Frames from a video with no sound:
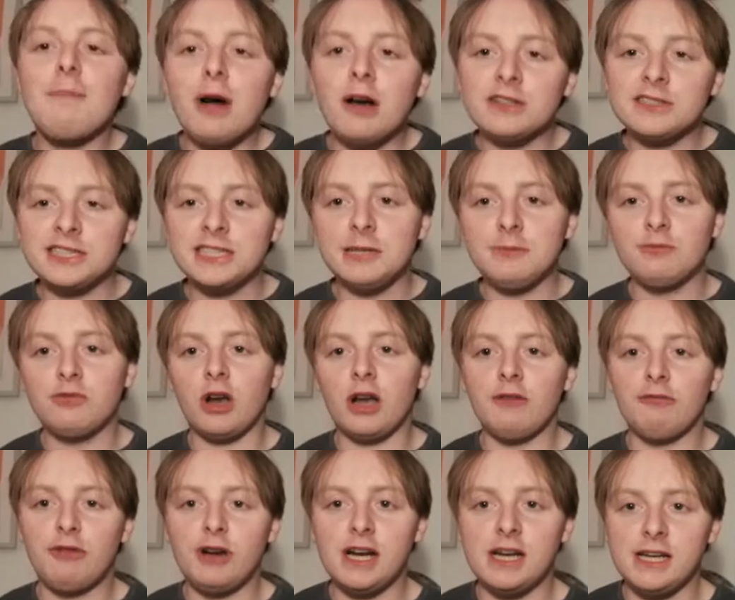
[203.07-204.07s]
might seem
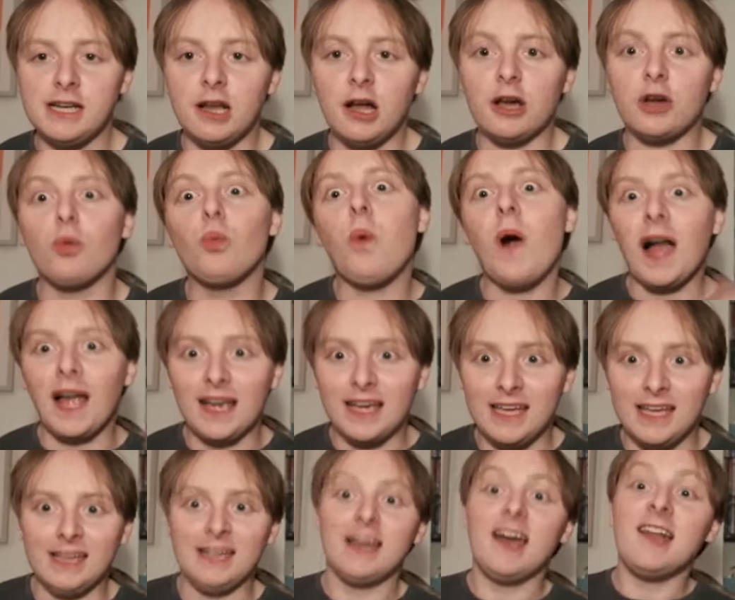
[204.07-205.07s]
really like
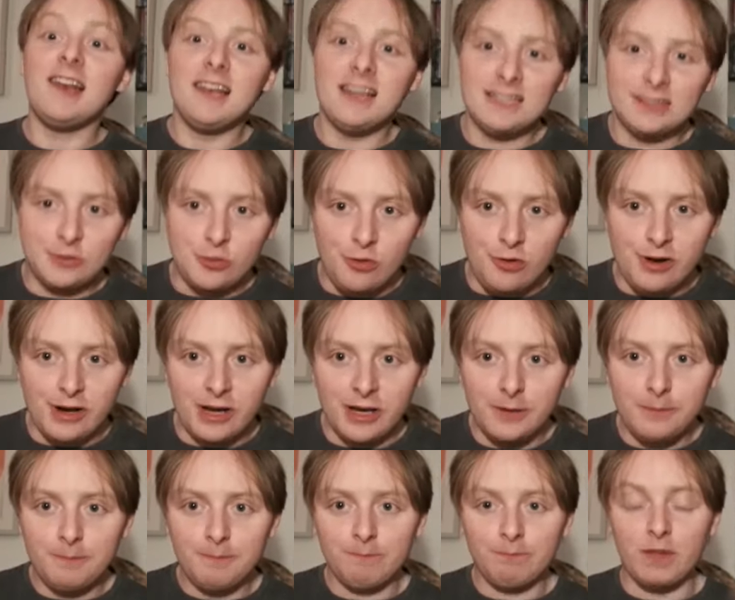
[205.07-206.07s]
wanky and
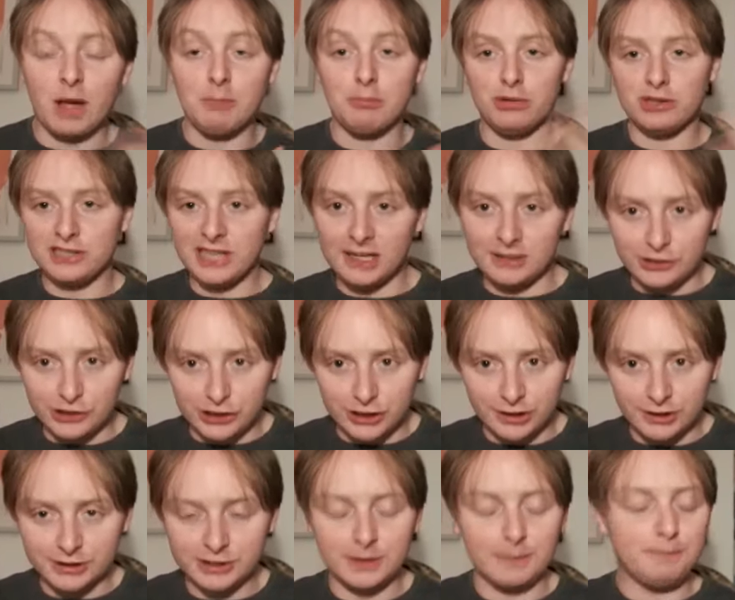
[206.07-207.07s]
literary and
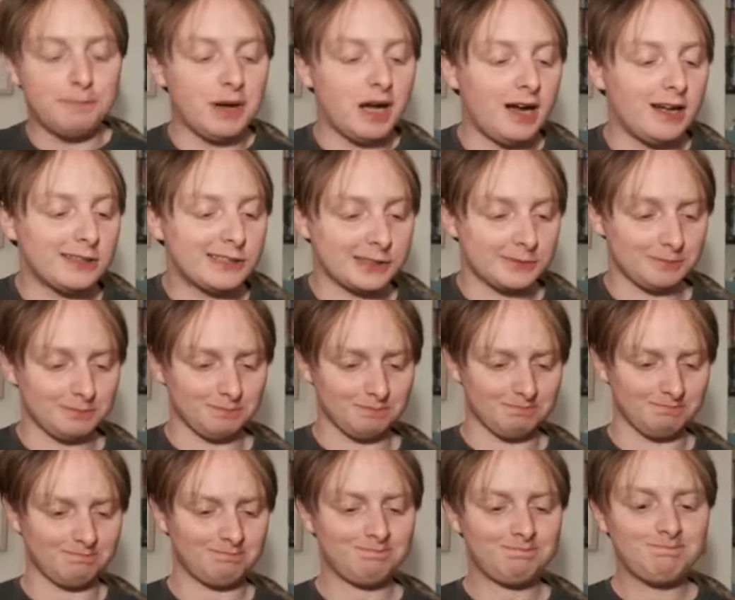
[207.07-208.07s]
pretentious, but
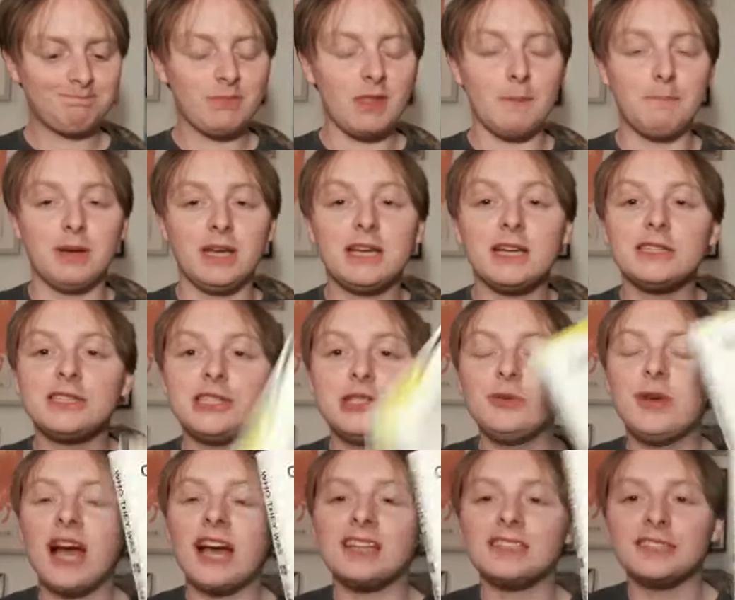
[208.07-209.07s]
because you
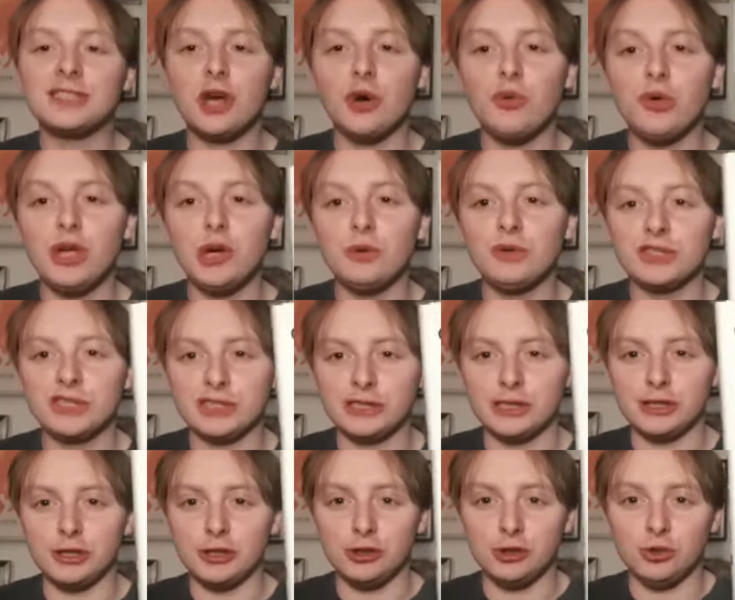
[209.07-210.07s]
get so used
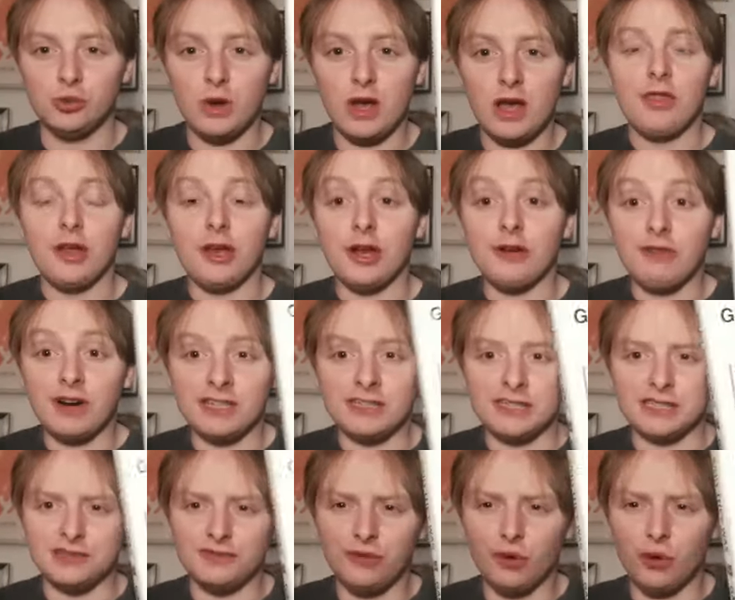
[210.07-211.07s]
to the
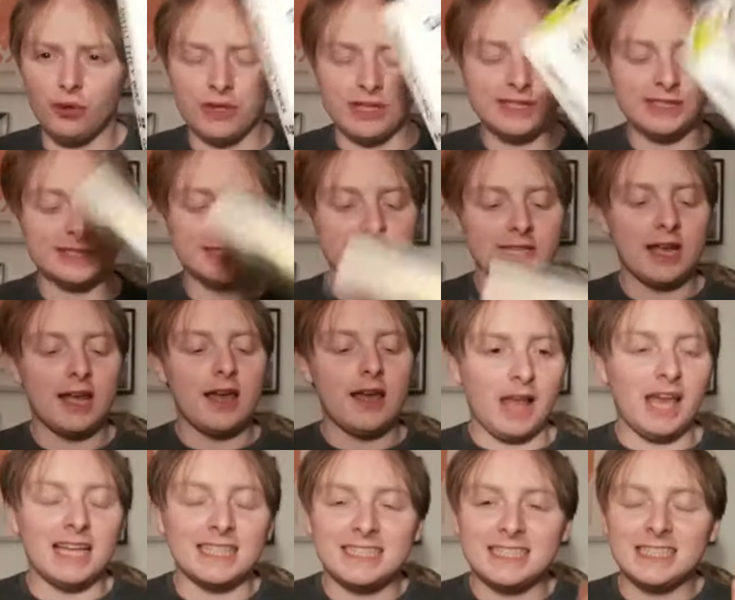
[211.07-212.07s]
narrator's voice,
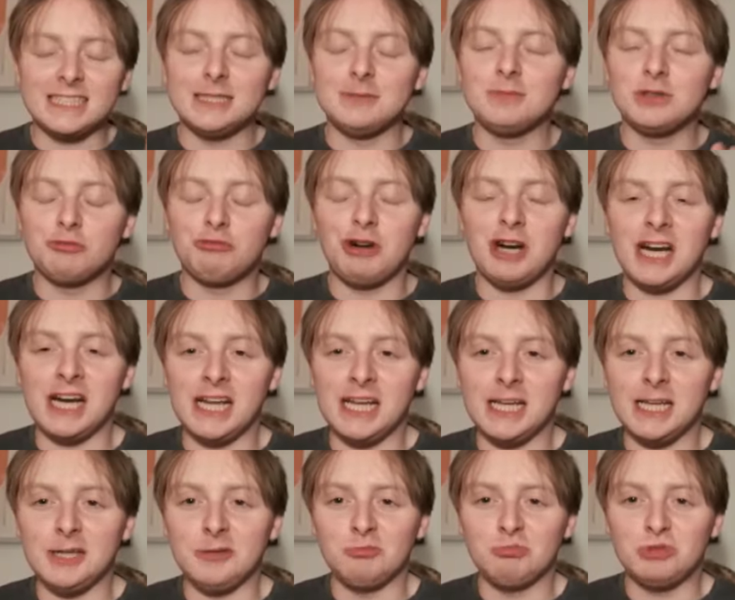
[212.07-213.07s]
it seems
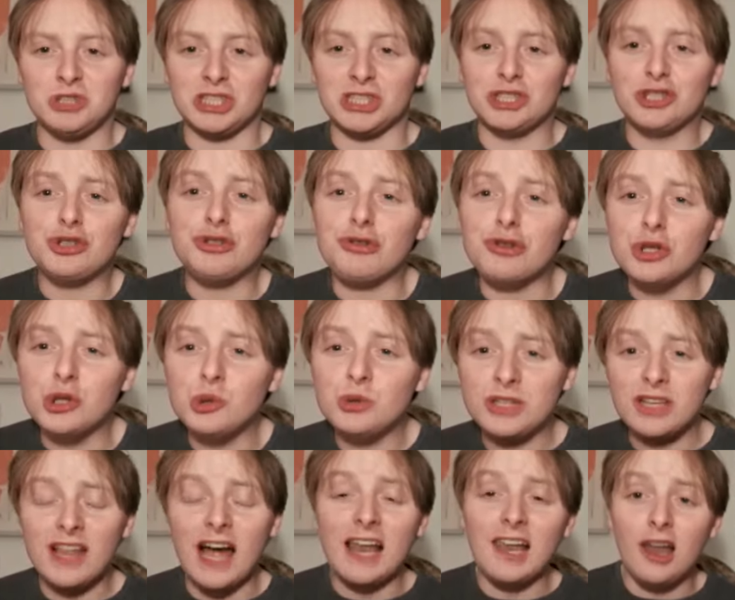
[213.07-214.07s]
really just true to
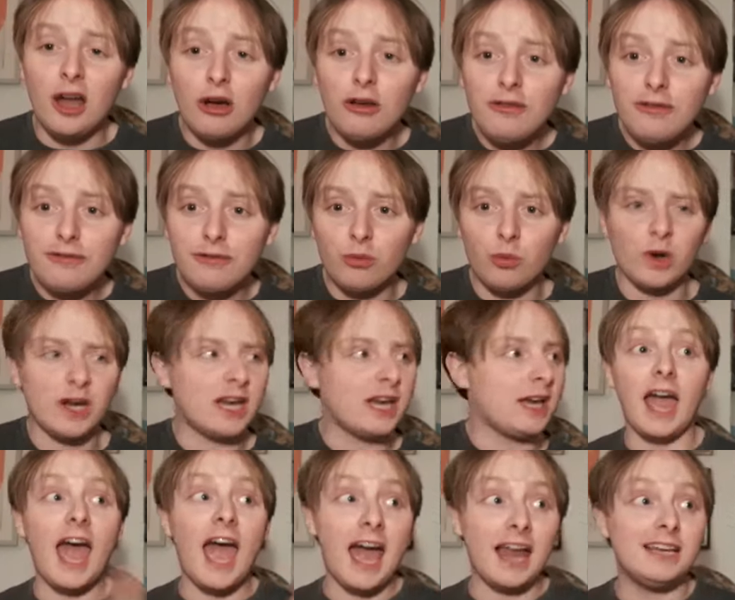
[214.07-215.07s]
that life where
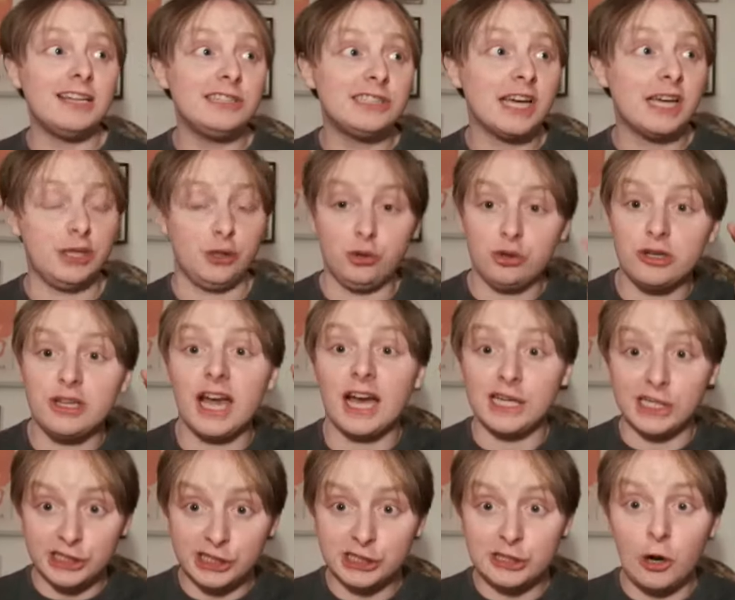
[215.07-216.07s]
any day you could get
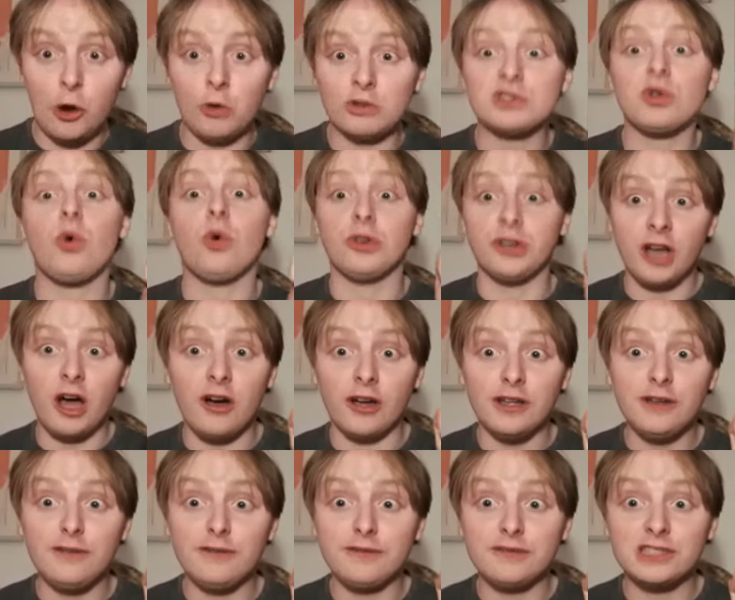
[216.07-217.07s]
shot or
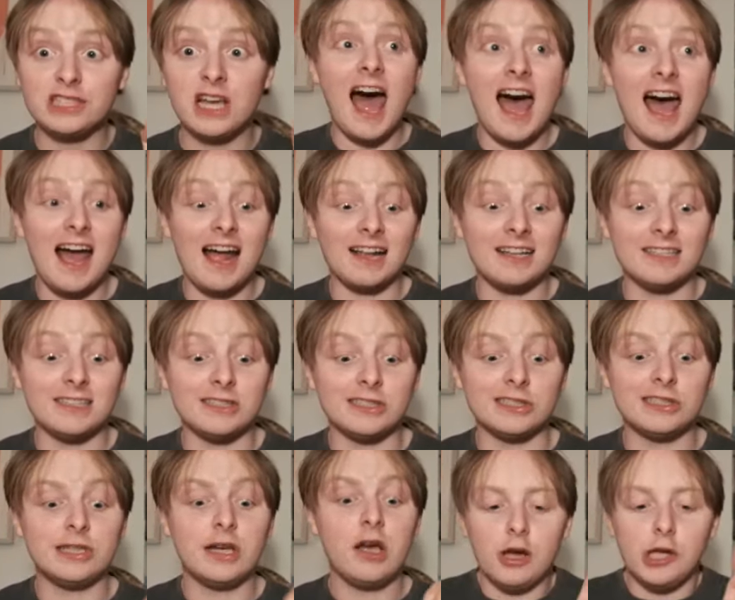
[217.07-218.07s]
knifed
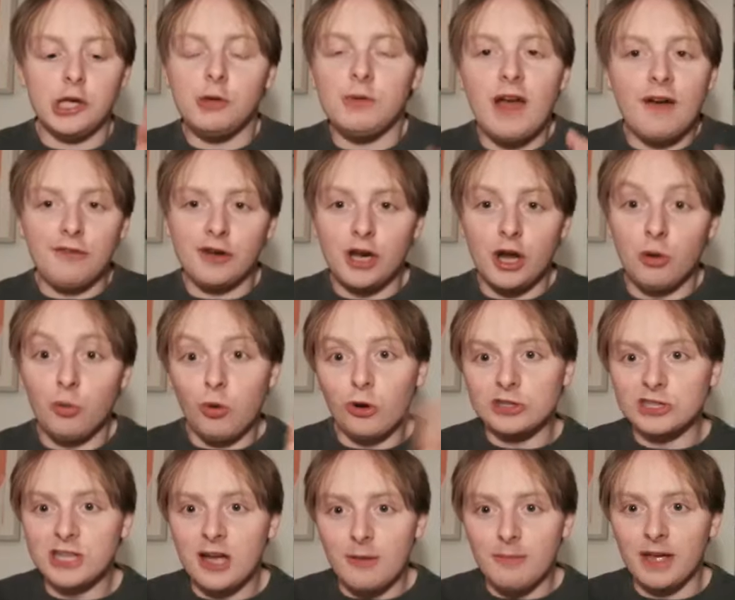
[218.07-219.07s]
and you never know
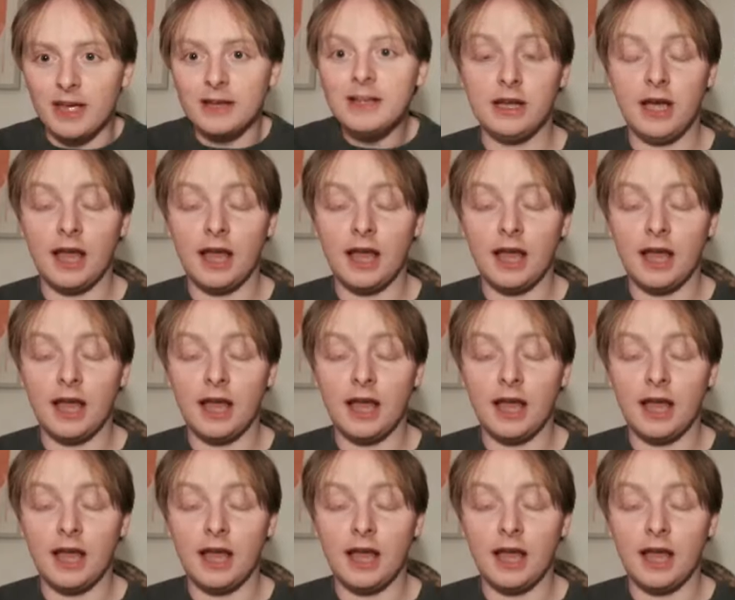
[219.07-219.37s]
what's coming.